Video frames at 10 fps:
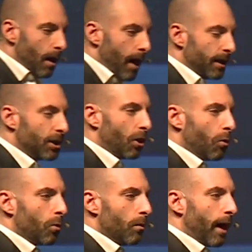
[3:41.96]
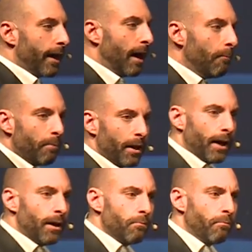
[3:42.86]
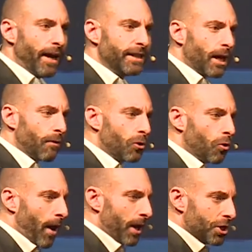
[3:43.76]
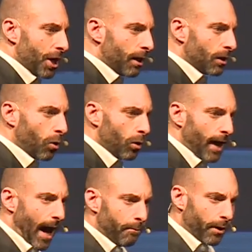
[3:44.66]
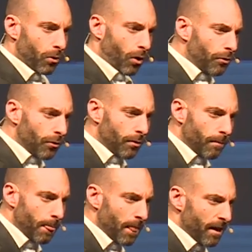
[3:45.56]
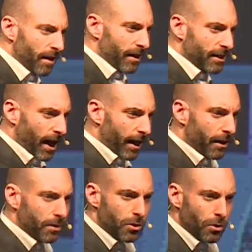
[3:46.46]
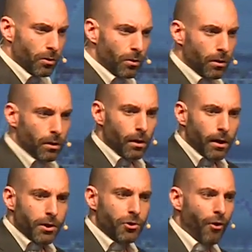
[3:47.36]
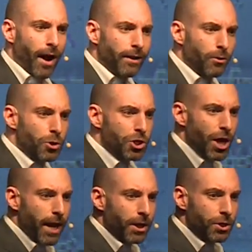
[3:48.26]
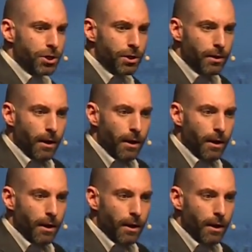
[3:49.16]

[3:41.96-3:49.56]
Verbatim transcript: And so a company based out of Croatia called Happy or Not decided to try to change